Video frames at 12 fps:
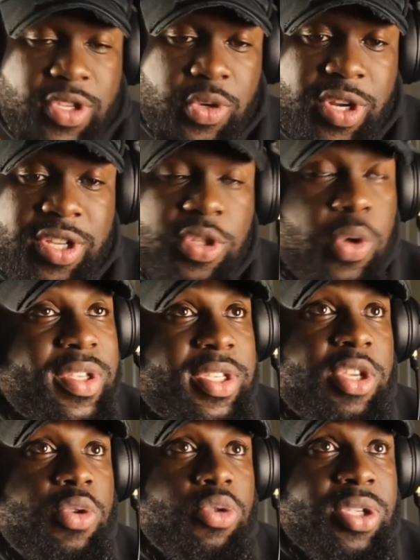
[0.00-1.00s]
So there's no
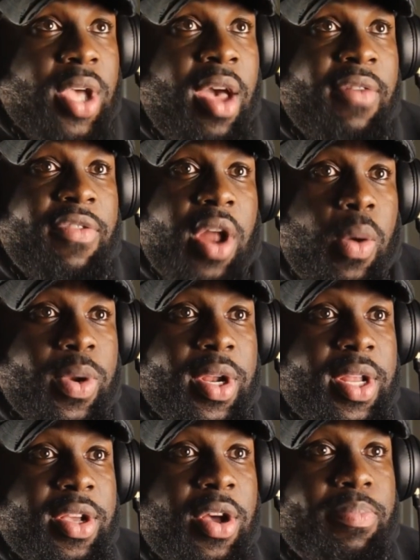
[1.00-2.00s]
excuse for not
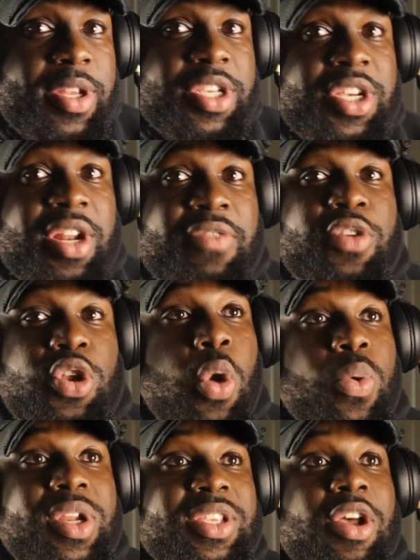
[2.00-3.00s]
winning the competition. If we
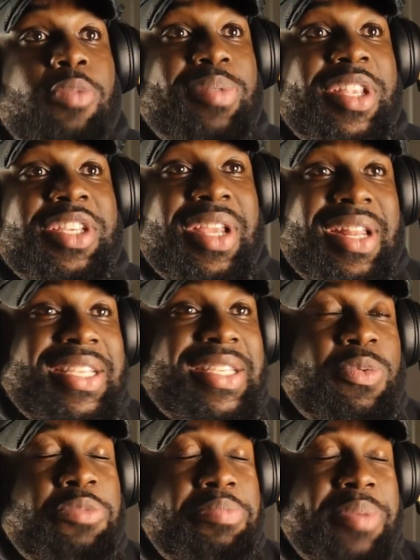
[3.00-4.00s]
don't win this competition, this
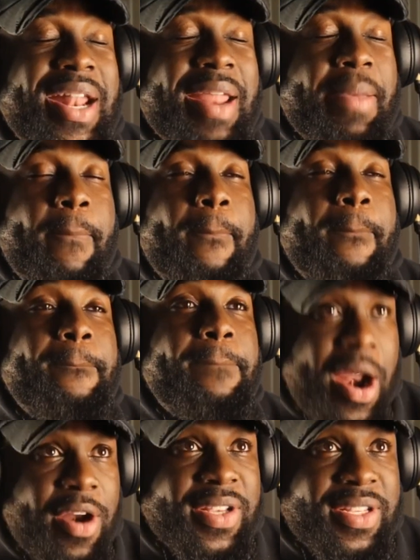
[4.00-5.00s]
would be an
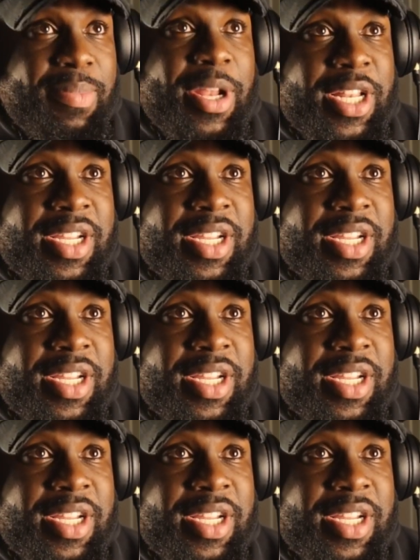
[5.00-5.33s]
embarrassment.